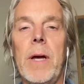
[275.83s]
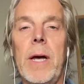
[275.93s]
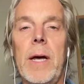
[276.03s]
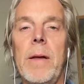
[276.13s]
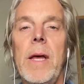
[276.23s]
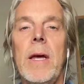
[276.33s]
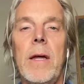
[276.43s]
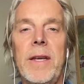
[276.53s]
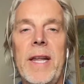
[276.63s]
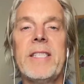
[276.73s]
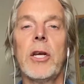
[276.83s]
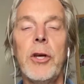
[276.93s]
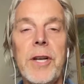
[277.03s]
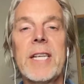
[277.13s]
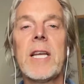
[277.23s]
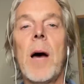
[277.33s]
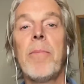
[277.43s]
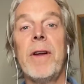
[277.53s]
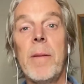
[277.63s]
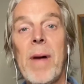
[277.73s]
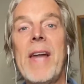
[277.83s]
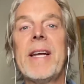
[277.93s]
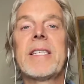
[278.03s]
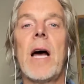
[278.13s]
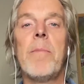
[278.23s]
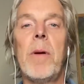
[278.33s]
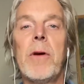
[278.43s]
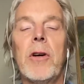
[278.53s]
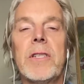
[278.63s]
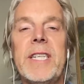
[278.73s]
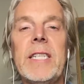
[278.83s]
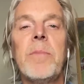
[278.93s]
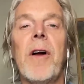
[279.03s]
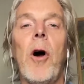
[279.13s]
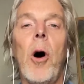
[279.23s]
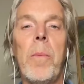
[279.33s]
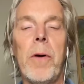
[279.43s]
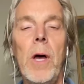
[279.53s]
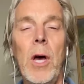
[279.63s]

There is a good example and a bad example, because Dietmar Hopp,